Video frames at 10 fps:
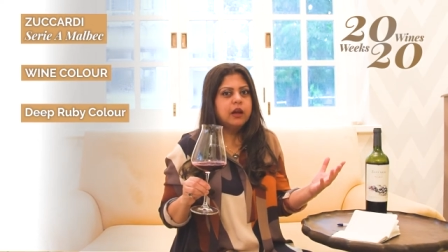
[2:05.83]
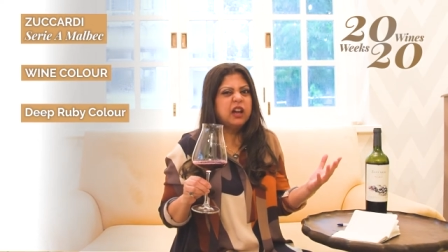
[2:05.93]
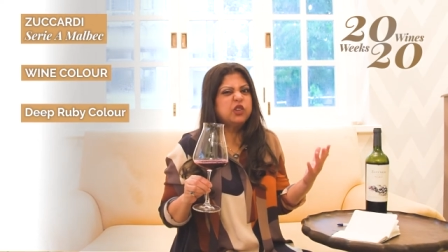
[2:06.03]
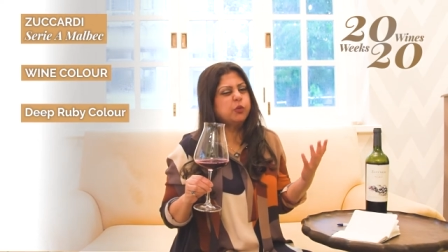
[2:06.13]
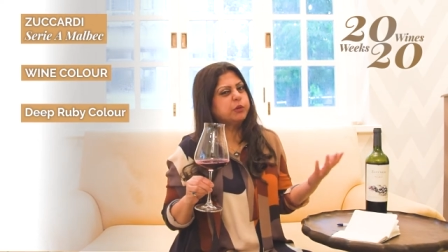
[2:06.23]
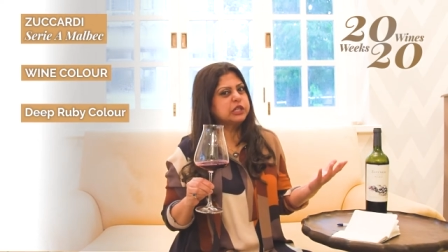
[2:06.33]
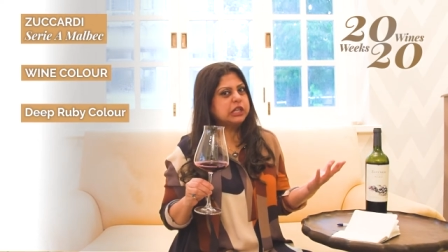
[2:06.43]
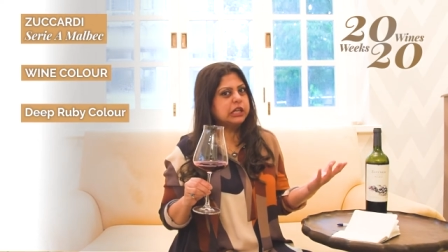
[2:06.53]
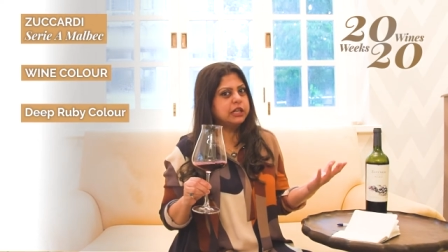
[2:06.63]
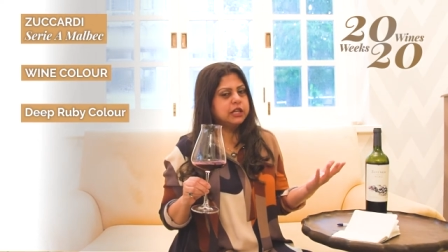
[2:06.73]
I don't
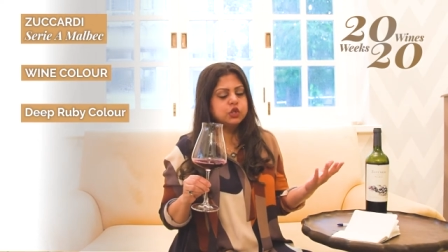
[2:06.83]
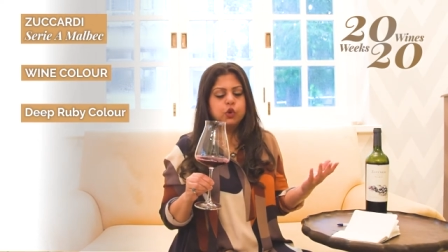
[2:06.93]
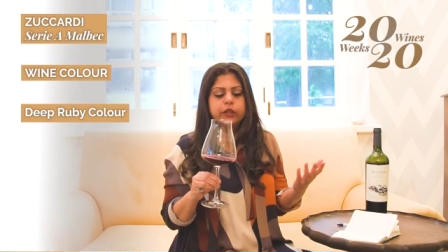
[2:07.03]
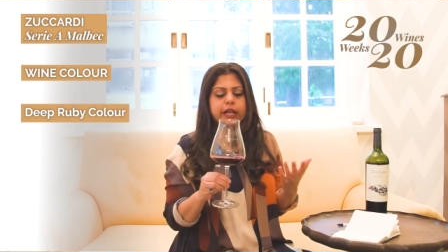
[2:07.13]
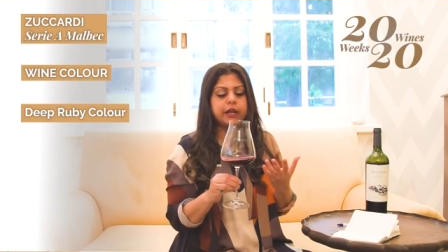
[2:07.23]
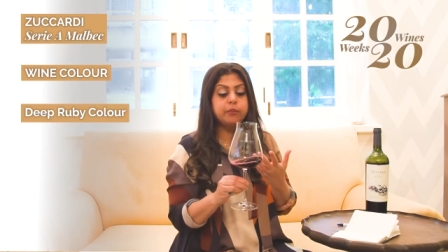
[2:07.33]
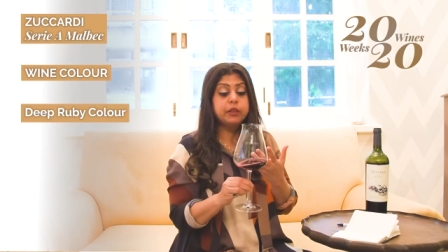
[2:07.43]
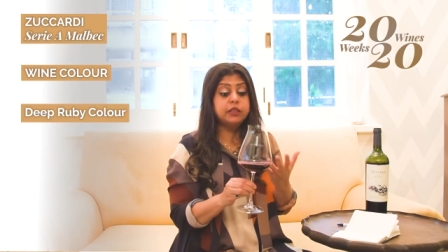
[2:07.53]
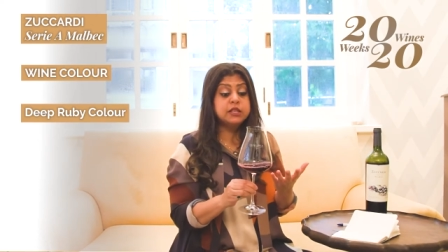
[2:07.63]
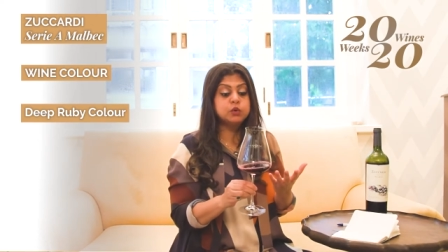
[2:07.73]
particularly enjoy that,
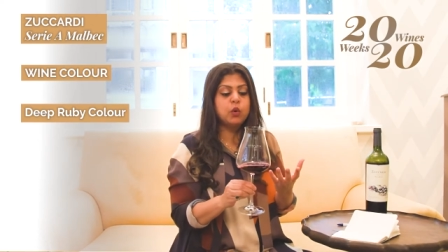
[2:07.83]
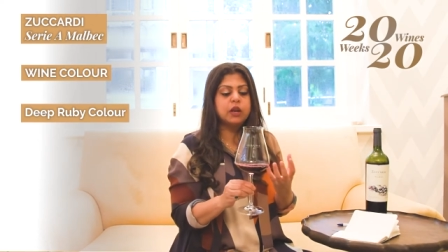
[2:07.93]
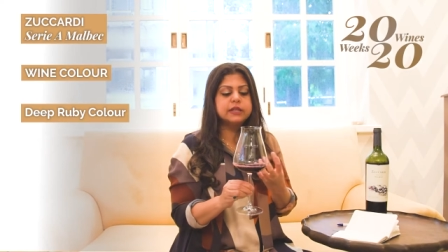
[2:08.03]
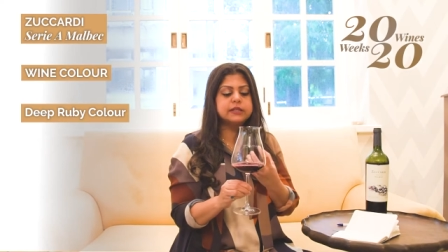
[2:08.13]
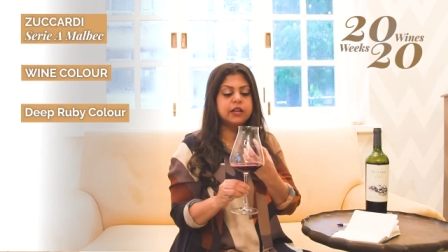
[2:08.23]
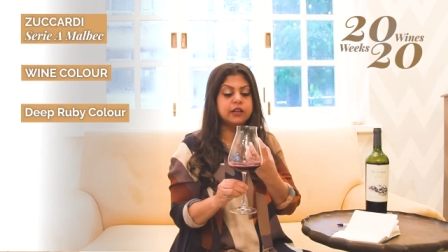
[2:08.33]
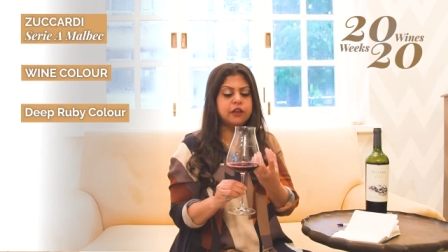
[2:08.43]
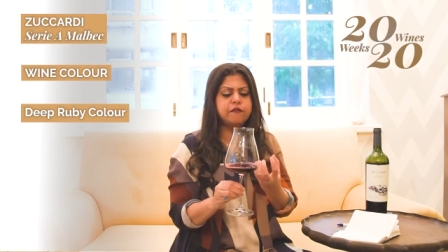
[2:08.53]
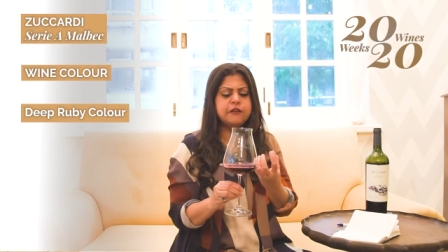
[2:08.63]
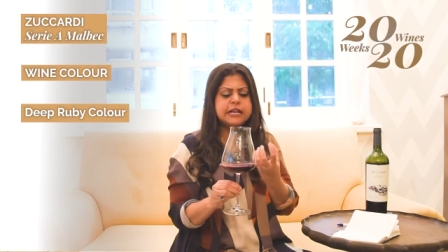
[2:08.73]
but this one is a
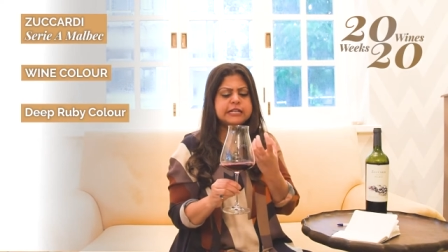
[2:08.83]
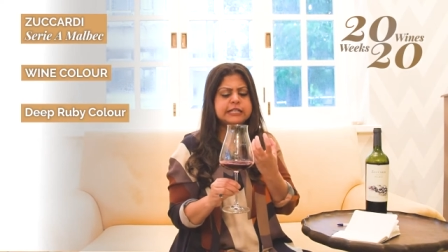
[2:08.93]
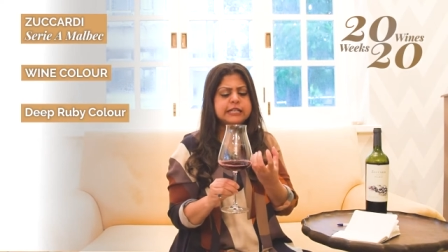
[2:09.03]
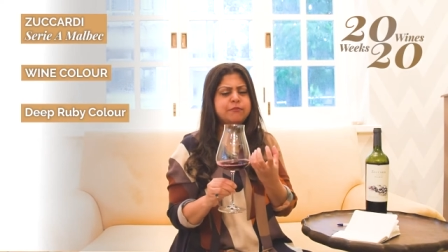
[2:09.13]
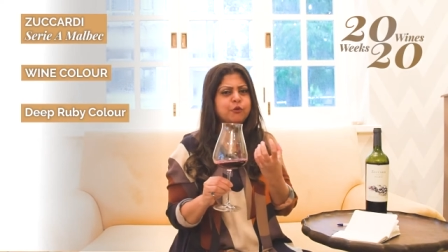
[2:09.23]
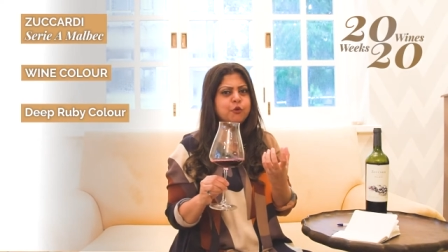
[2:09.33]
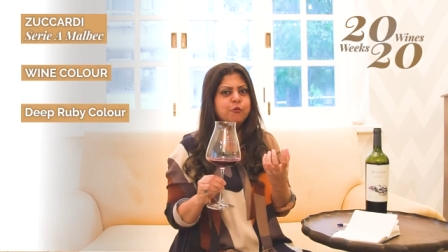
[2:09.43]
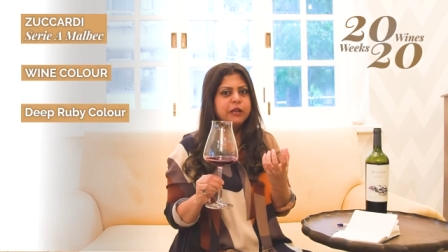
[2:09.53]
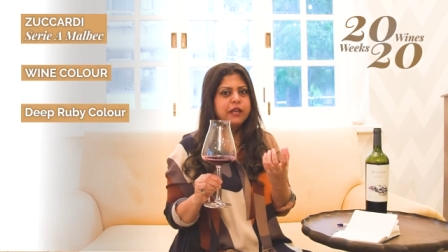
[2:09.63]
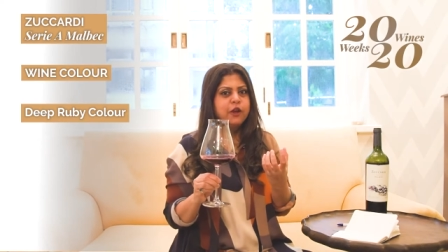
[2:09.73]
lovely, deep
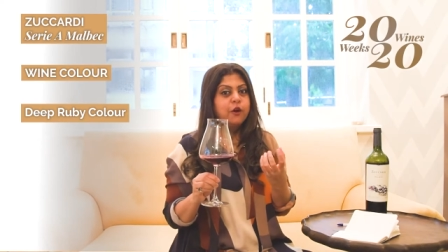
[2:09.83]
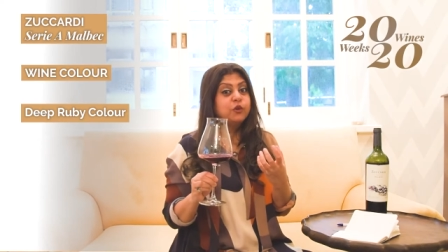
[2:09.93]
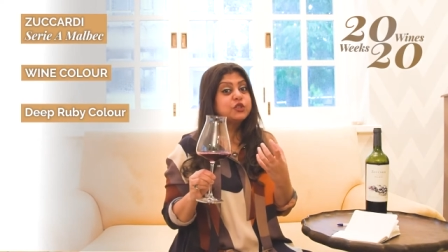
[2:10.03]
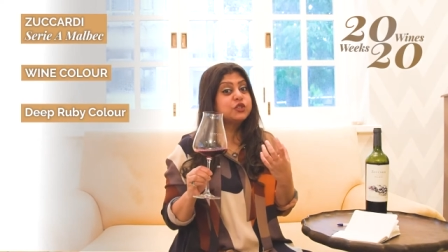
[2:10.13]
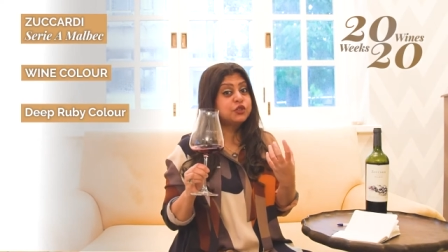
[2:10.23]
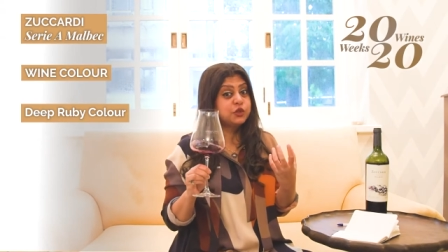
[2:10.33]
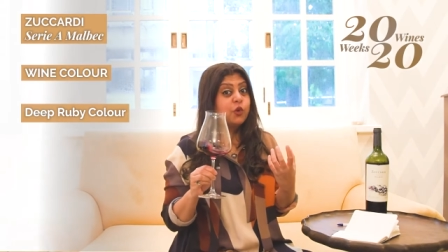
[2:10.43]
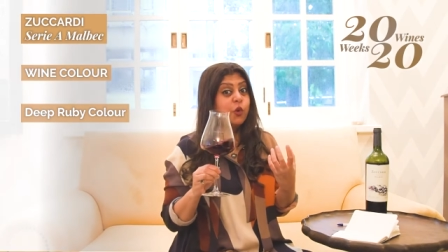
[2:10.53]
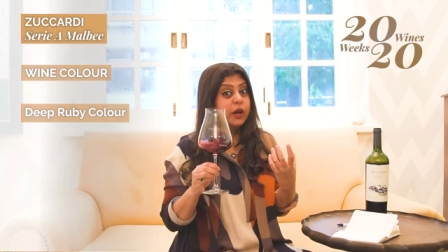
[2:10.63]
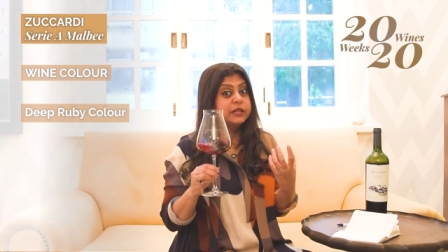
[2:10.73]
ruby, which is
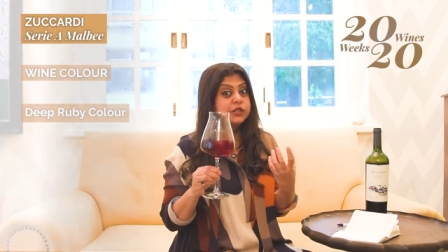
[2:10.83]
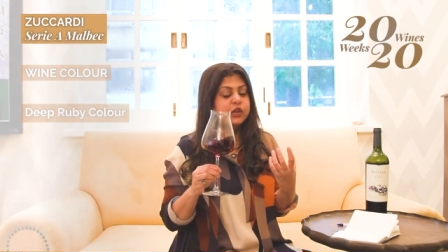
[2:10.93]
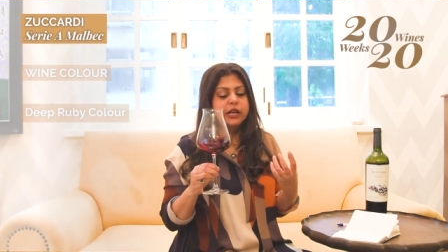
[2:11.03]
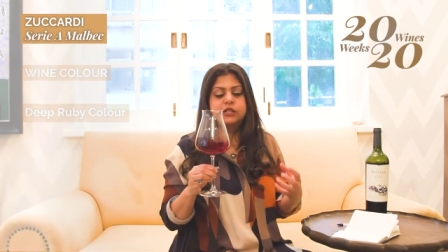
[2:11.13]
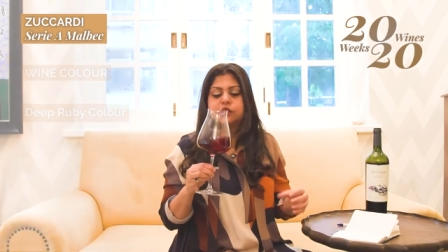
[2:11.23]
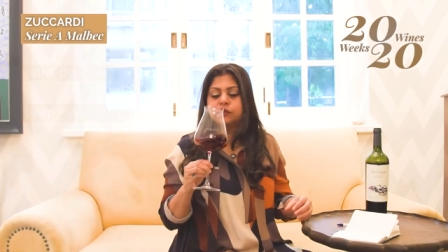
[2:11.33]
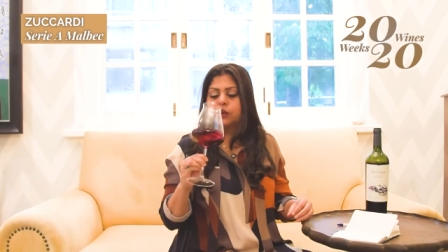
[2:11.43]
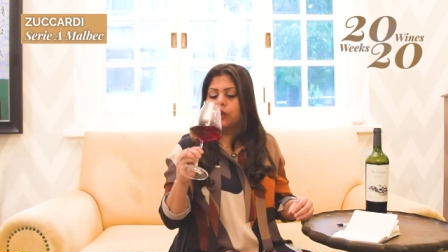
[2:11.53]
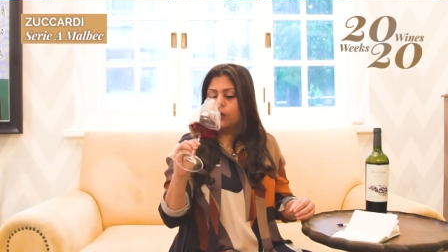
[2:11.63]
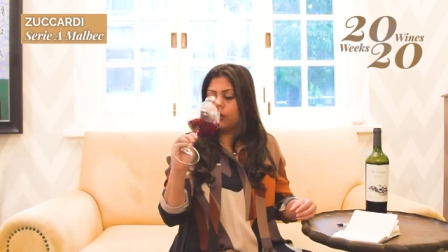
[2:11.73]
quite attractive.
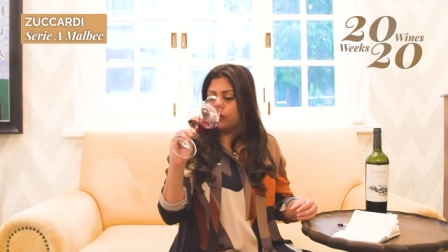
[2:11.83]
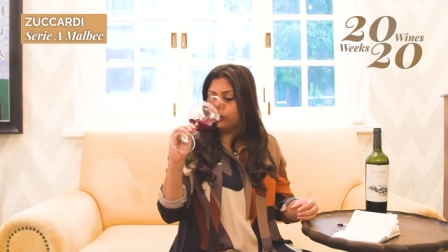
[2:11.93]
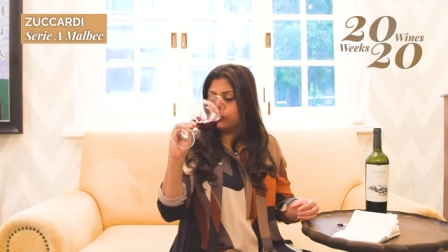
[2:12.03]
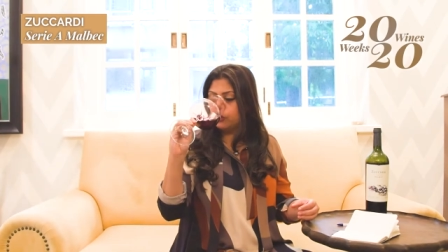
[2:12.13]
On the